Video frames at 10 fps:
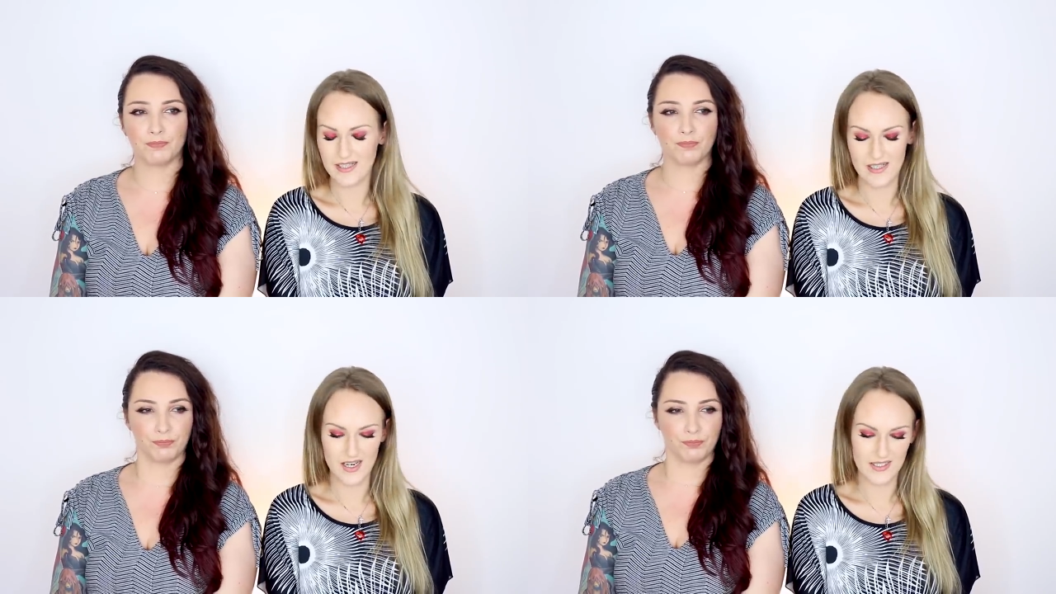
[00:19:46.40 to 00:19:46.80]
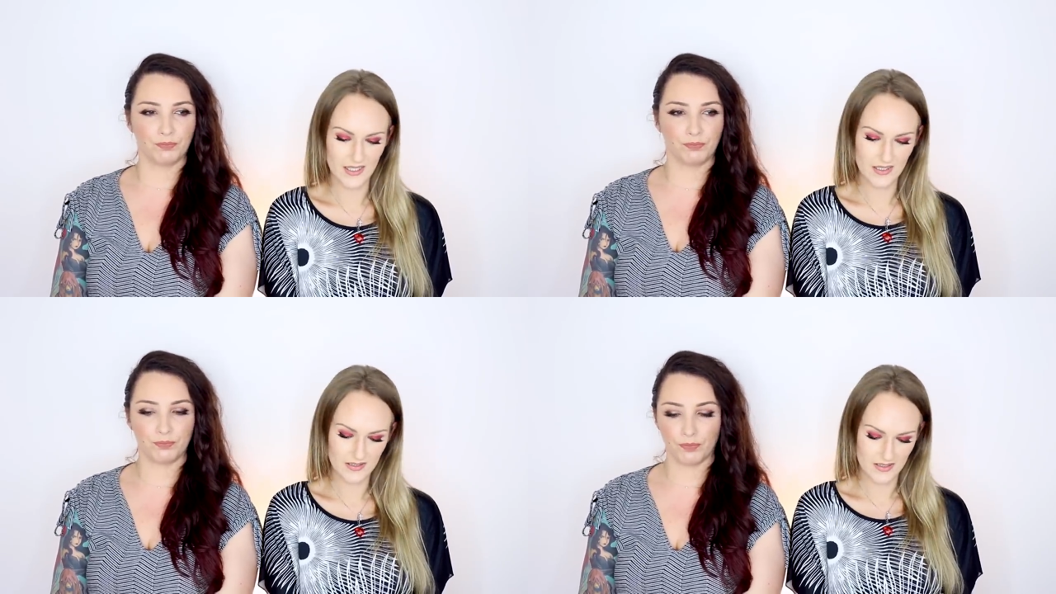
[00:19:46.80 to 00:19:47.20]
Speaker 1: yeah, I
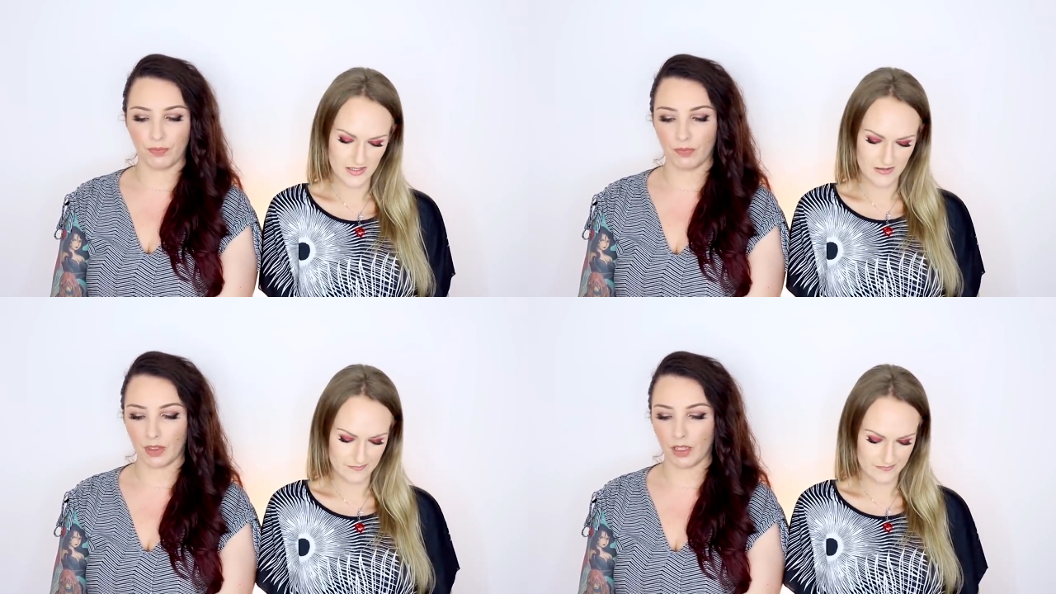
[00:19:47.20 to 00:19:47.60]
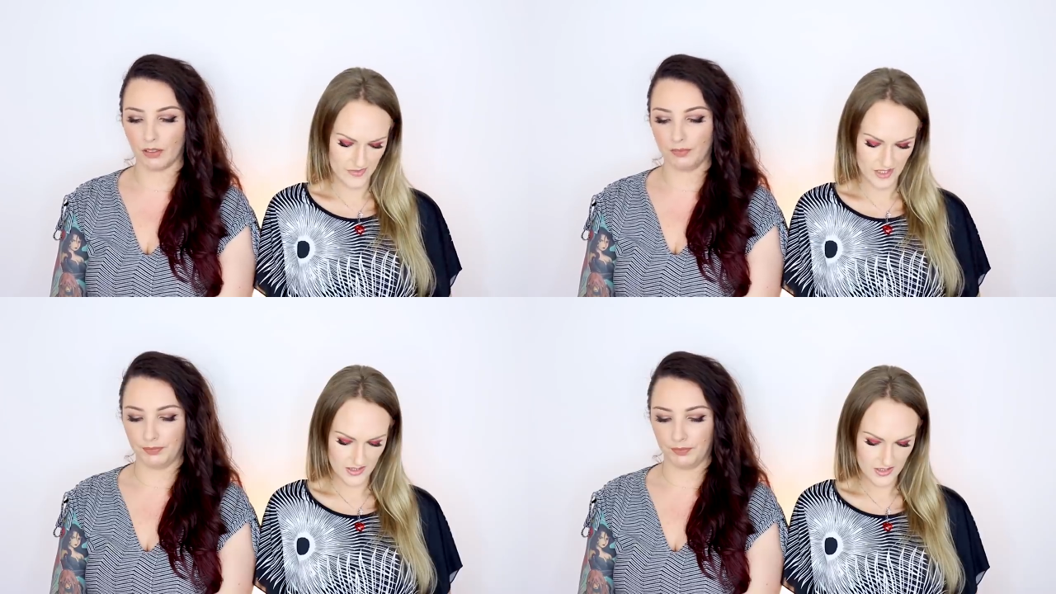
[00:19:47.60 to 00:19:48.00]
think um,
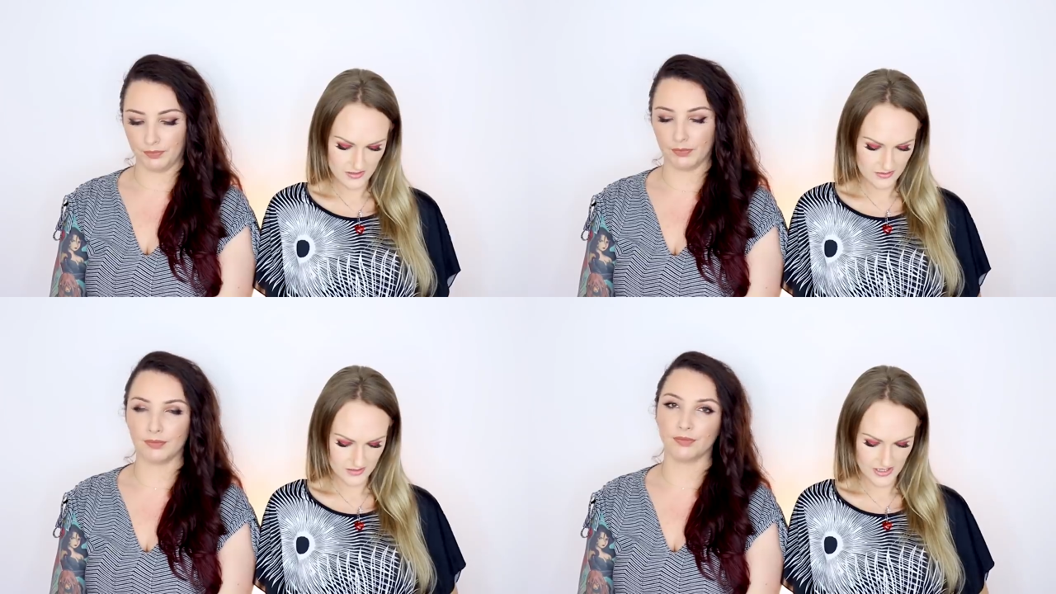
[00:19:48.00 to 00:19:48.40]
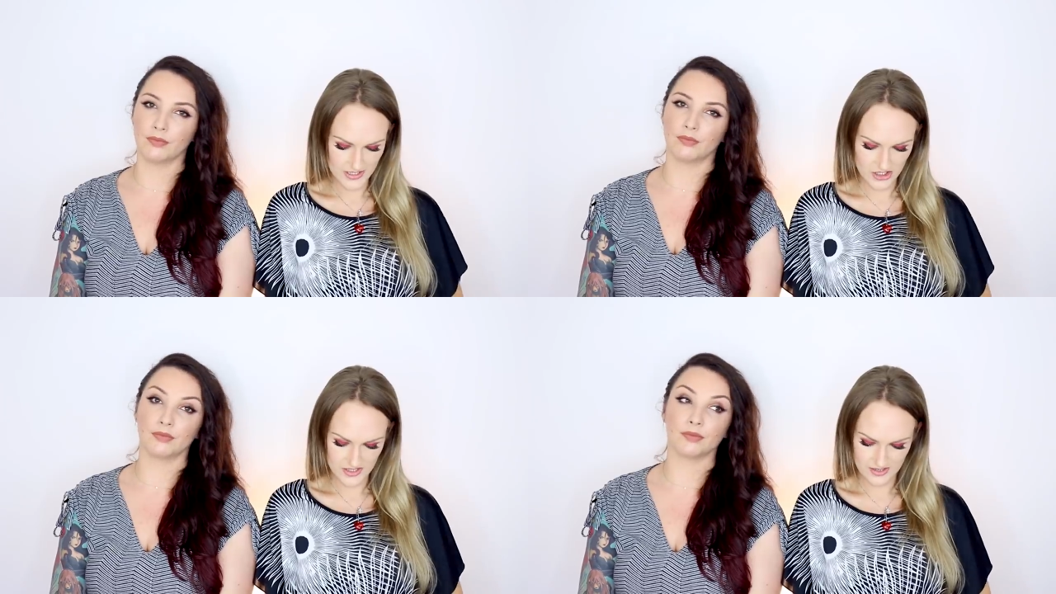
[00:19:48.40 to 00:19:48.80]
I think they
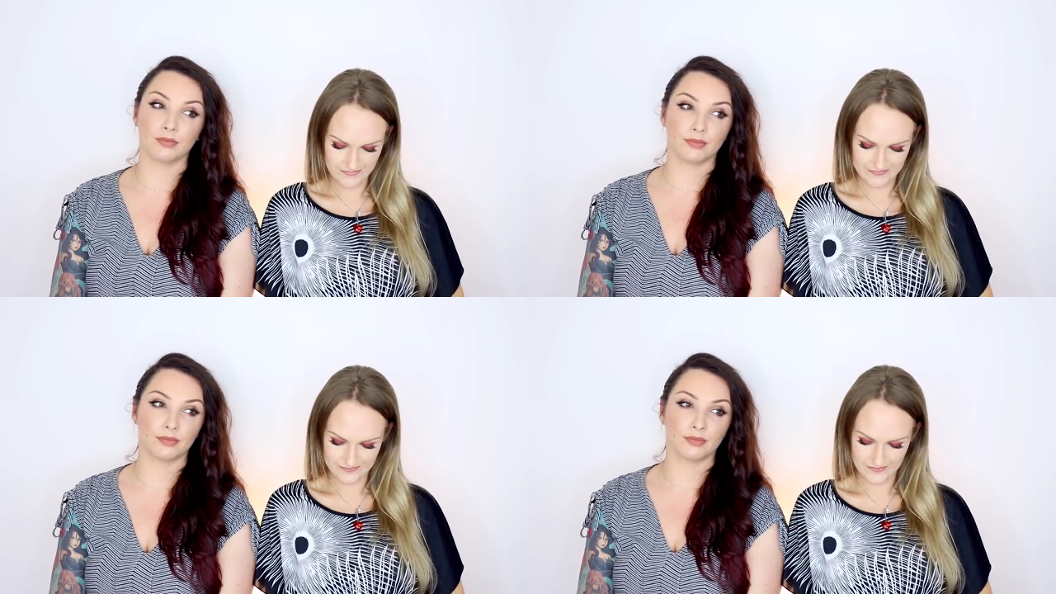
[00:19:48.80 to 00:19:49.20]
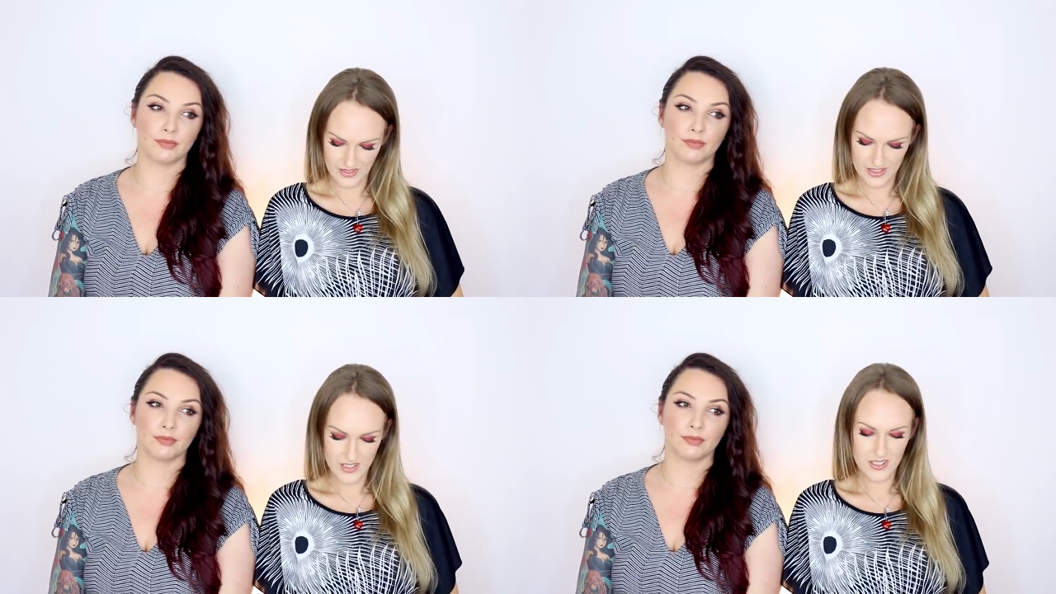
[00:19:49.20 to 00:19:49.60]
just
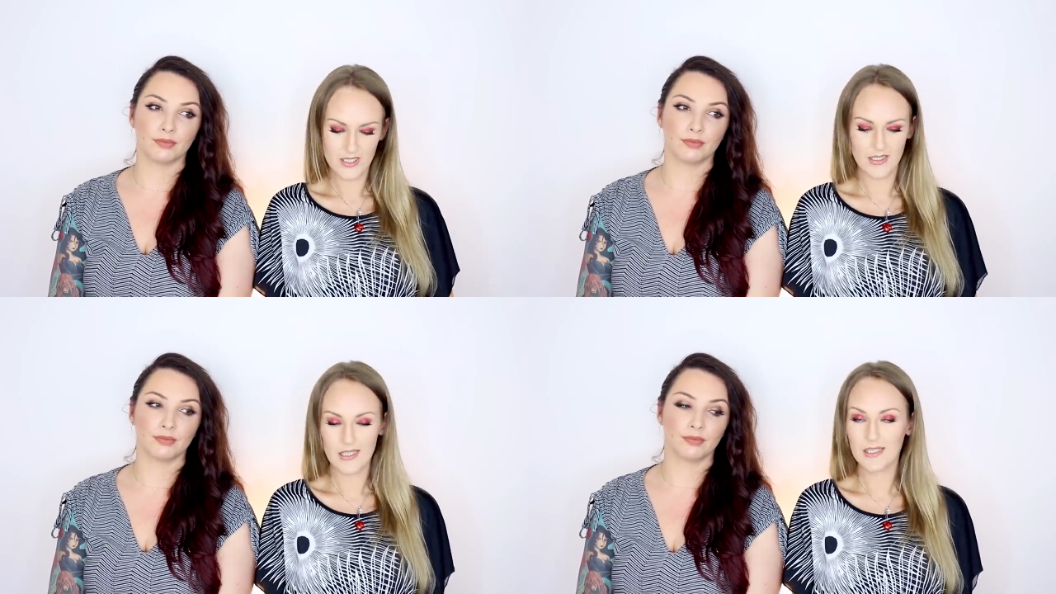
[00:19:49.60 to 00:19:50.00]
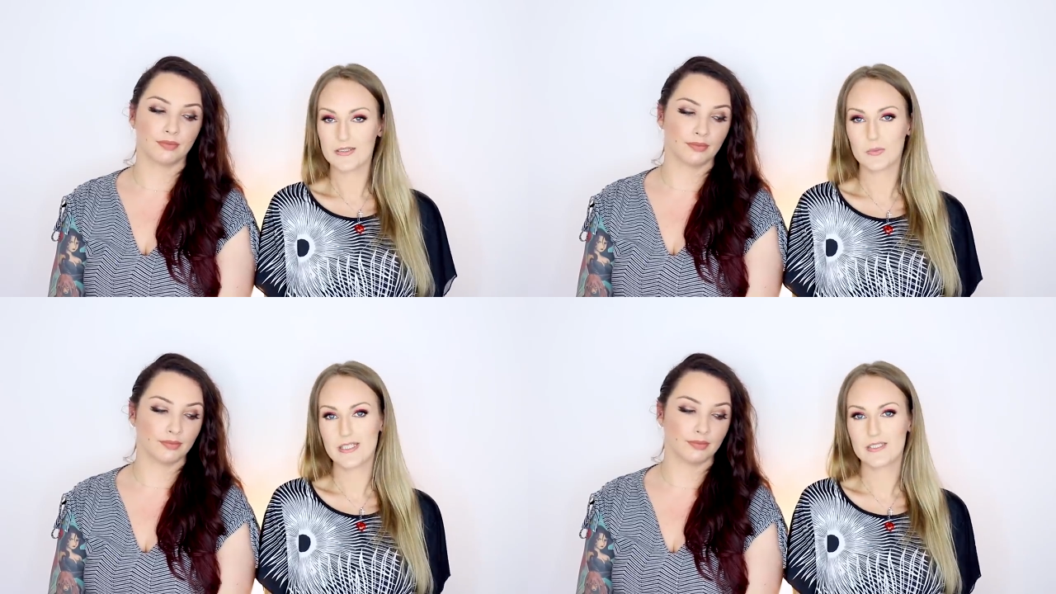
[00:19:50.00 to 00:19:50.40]
get a
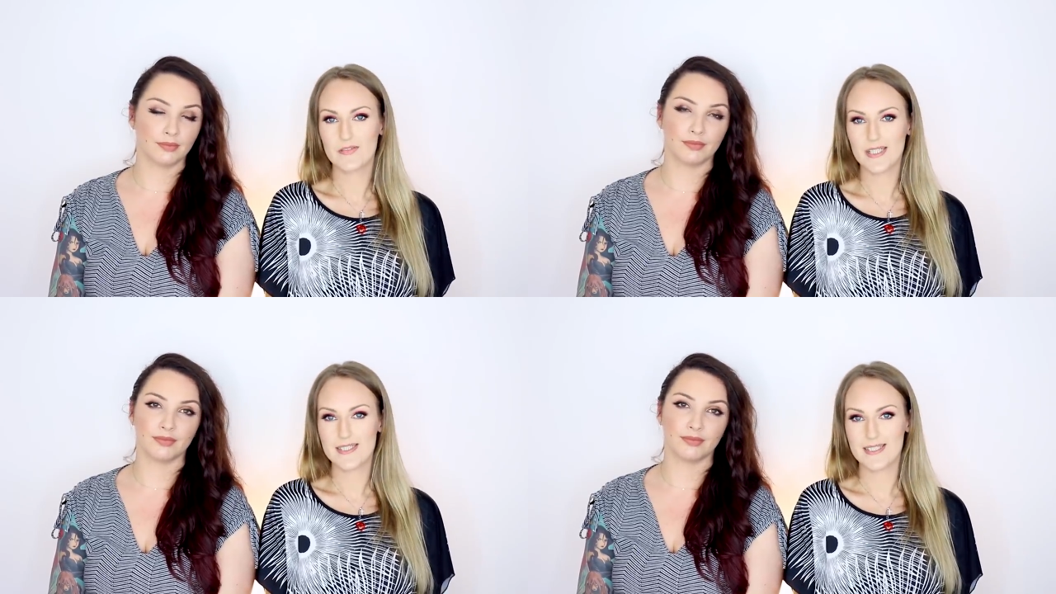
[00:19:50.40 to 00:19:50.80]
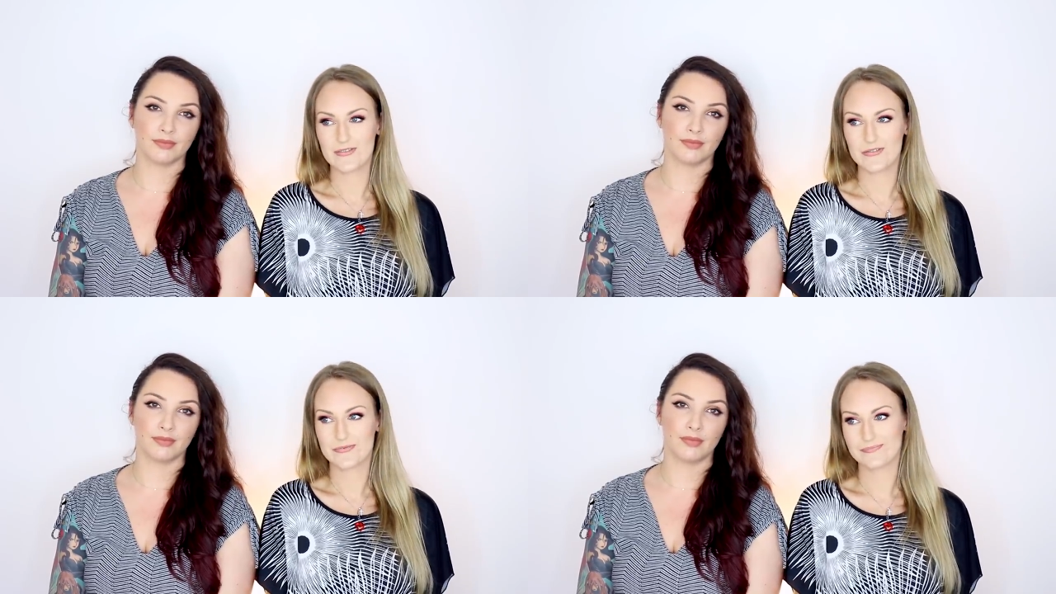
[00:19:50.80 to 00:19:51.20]
little bit defensive.
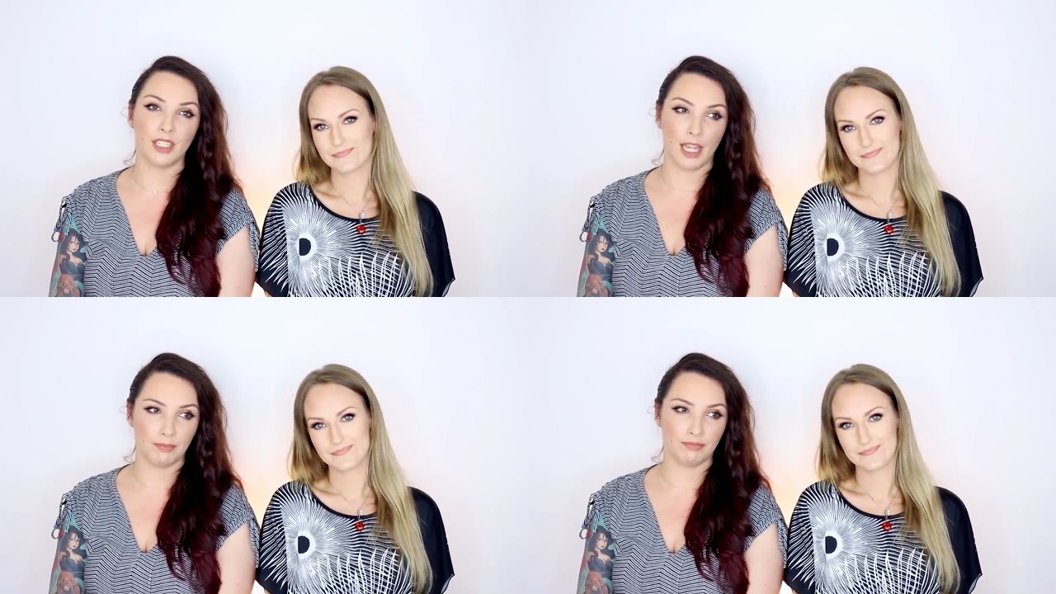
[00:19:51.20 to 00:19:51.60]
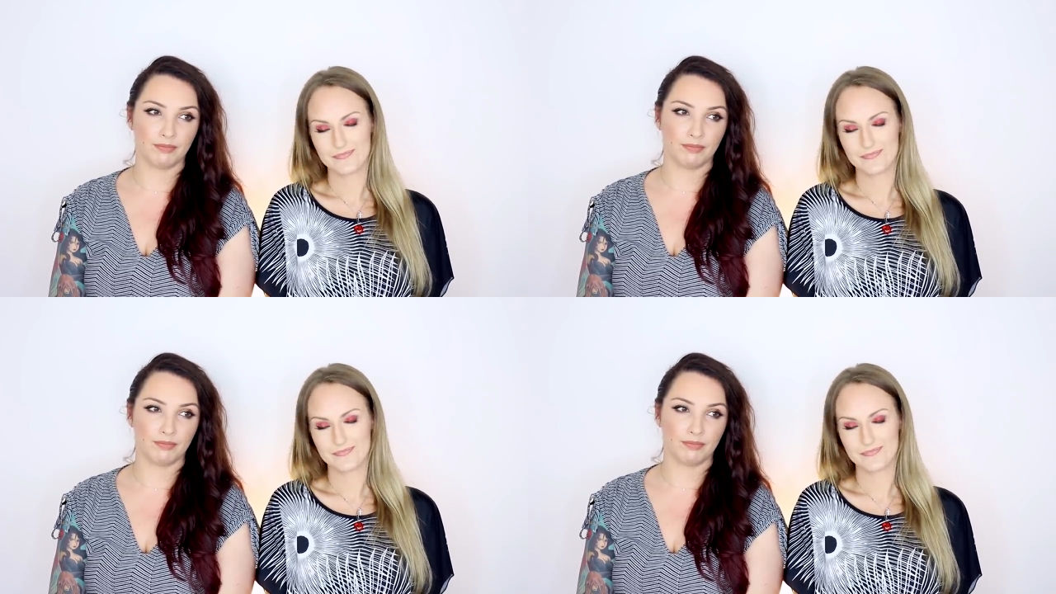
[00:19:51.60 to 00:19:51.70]
Yeah.